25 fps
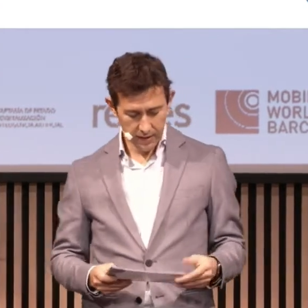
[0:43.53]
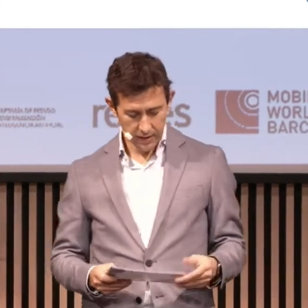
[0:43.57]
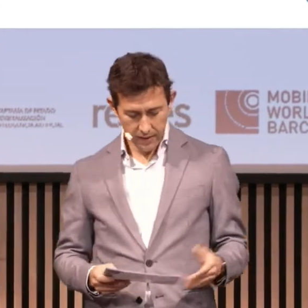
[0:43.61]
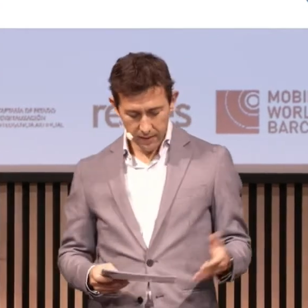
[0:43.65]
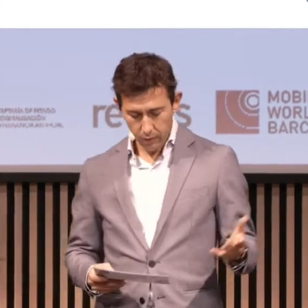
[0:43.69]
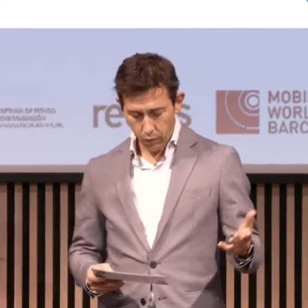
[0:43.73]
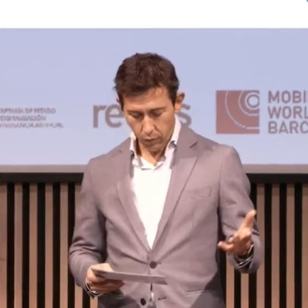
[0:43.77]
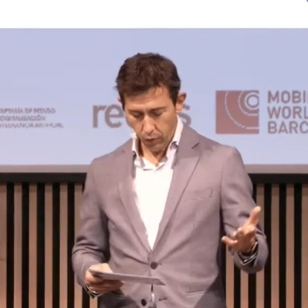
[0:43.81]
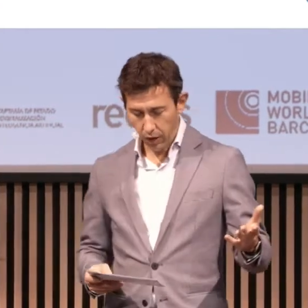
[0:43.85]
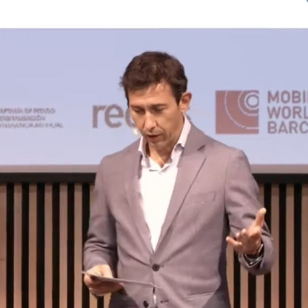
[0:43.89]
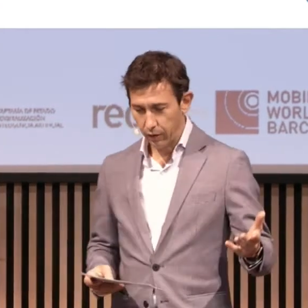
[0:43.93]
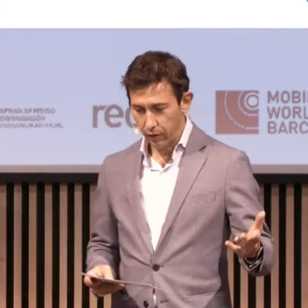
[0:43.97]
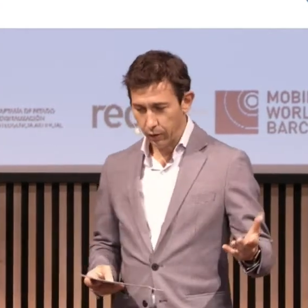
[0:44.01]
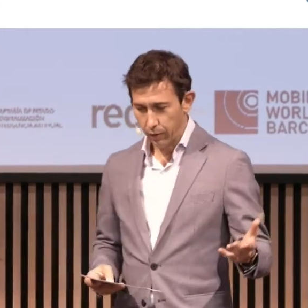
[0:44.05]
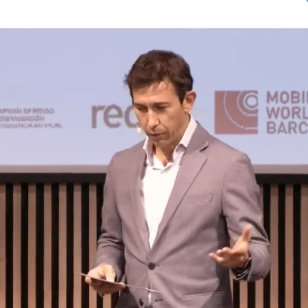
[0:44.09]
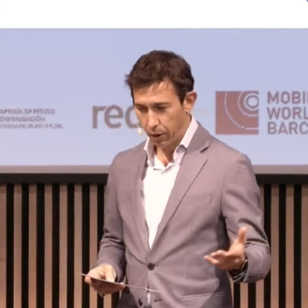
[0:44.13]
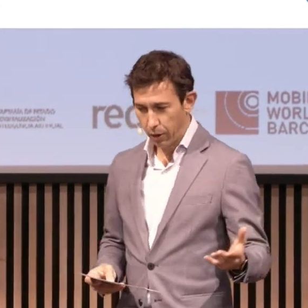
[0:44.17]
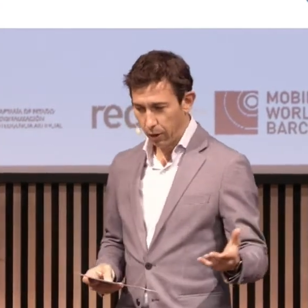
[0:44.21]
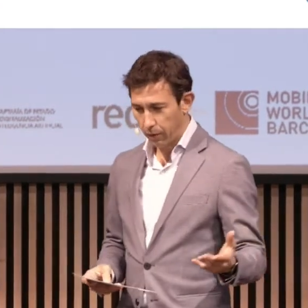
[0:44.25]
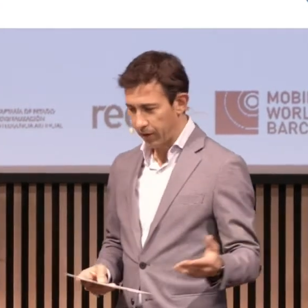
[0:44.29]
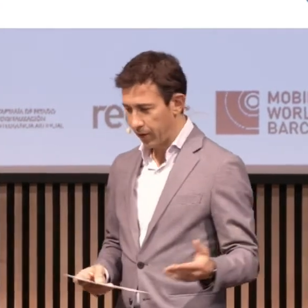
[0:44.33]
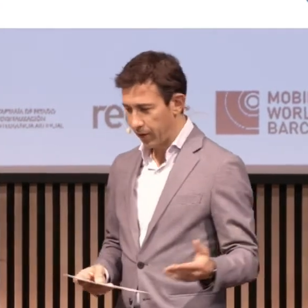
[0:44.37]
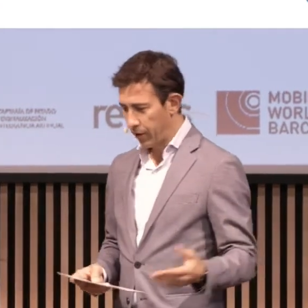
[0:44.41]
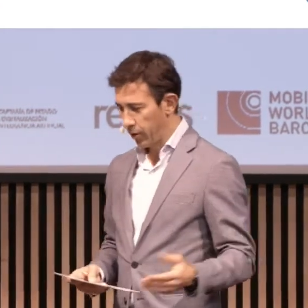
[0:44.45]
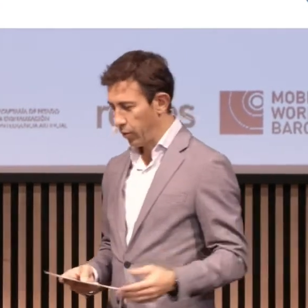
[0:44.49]
Well, you
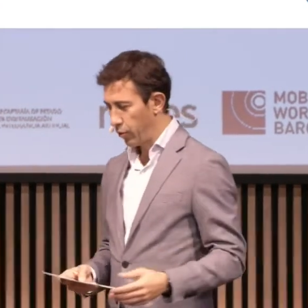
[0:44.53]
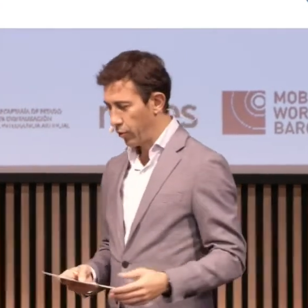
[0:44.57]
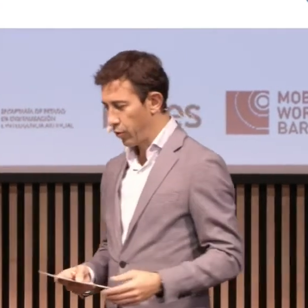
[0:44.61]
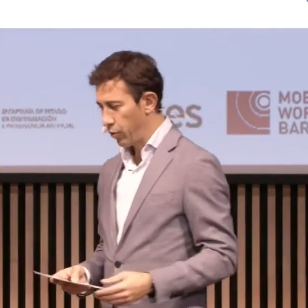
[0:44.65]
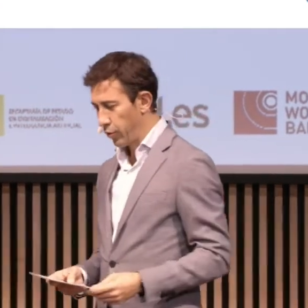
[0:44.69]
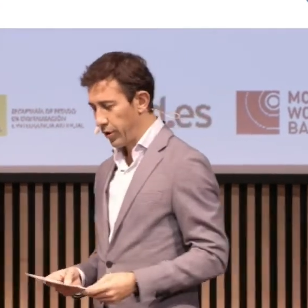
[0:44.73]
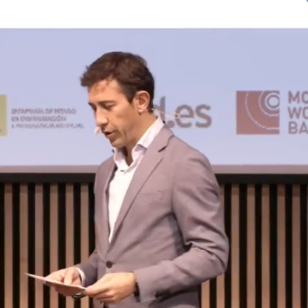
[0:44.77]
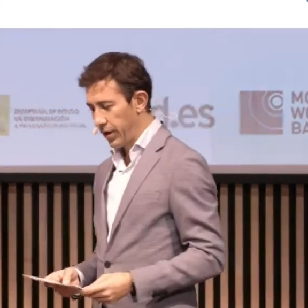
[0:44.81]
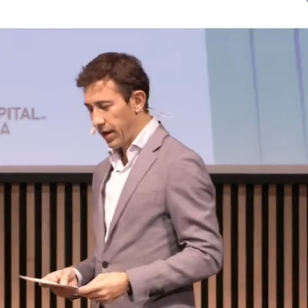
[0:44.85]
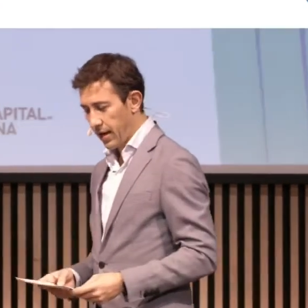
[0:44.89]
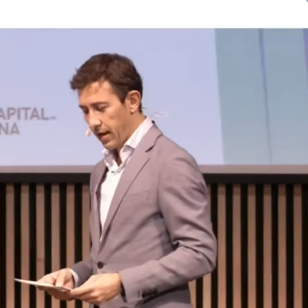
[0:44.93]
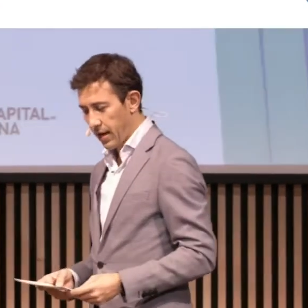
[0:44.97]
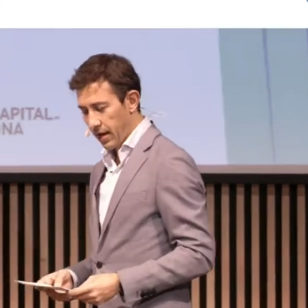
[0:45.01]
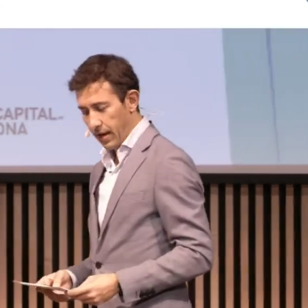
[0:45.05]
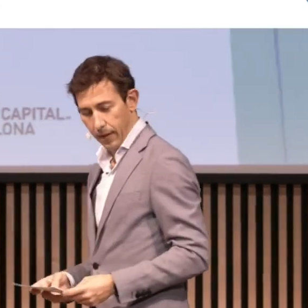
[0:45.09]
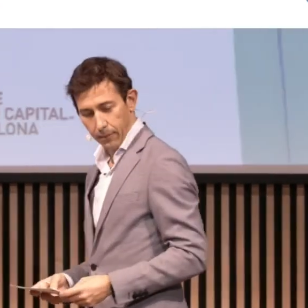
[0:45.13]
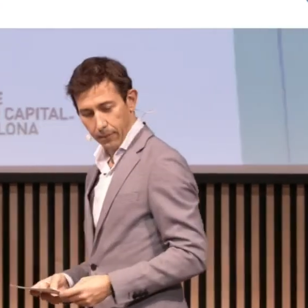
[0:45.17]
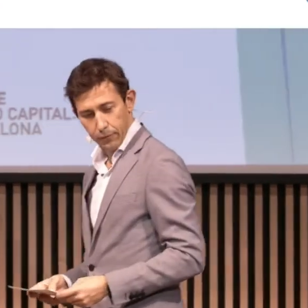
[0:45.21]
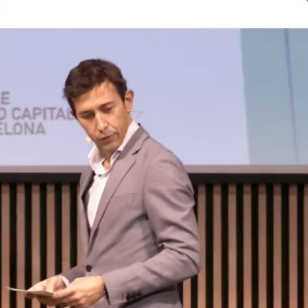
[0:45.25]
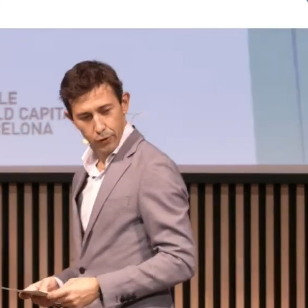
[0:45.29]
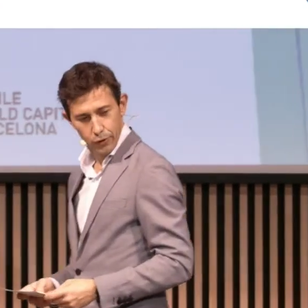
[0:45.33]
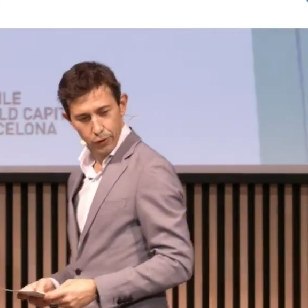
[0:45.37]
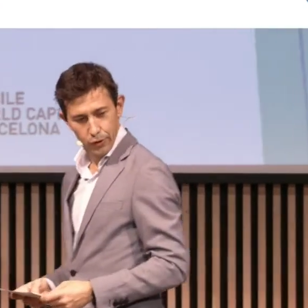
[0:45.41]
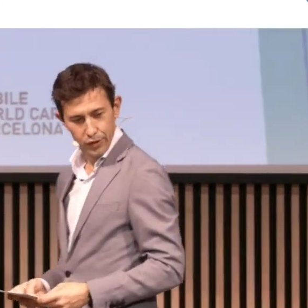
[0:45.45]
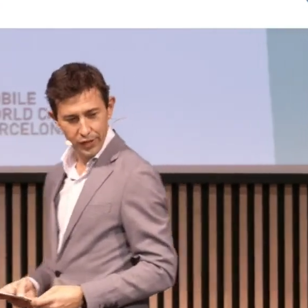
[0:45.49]
probably know Núria, I'm
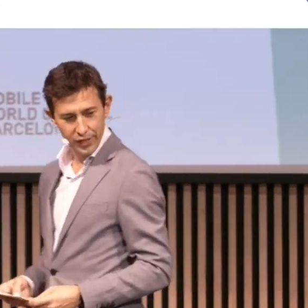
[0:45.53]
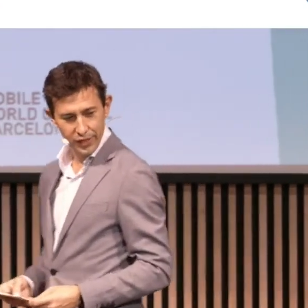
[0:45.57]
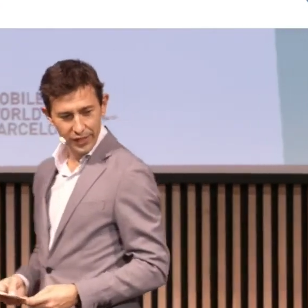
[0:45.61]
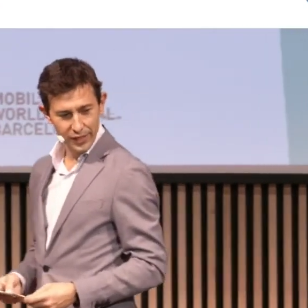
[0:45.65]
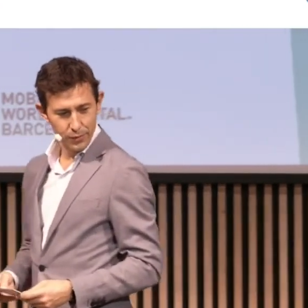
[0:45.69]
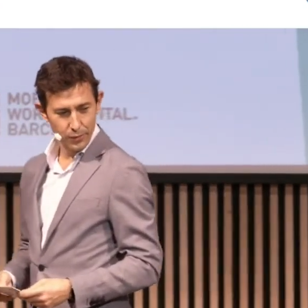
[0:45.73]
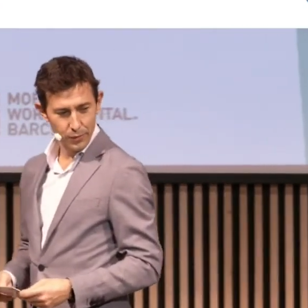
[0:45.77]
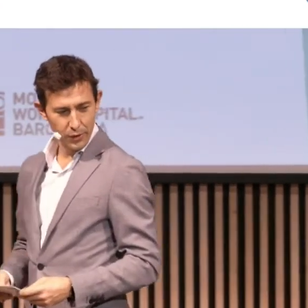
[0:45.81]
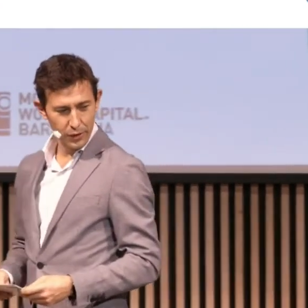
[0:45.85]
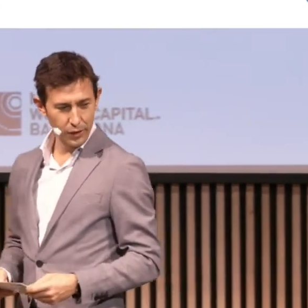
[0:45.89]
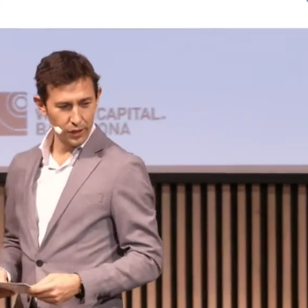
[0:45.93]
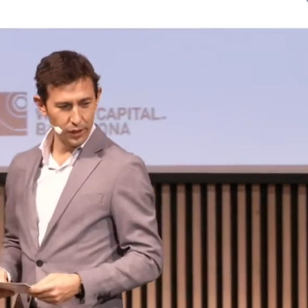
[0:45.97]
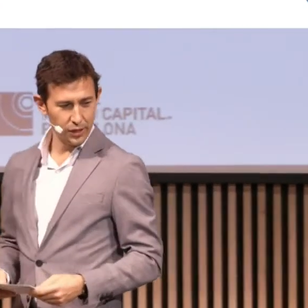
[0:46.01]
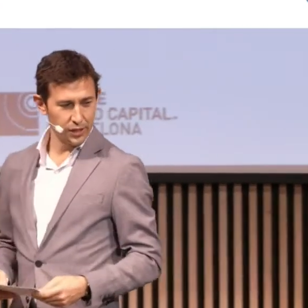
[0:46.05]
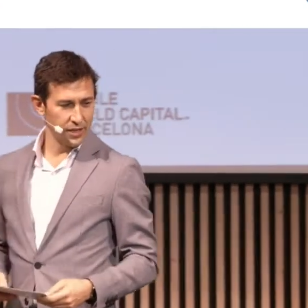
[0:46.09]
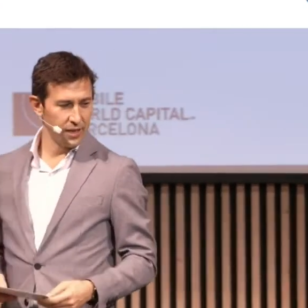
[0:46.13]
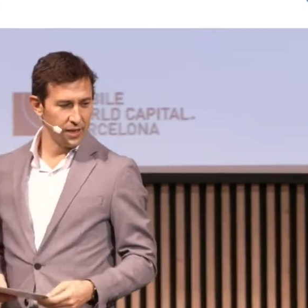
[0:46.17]
sure she's with us,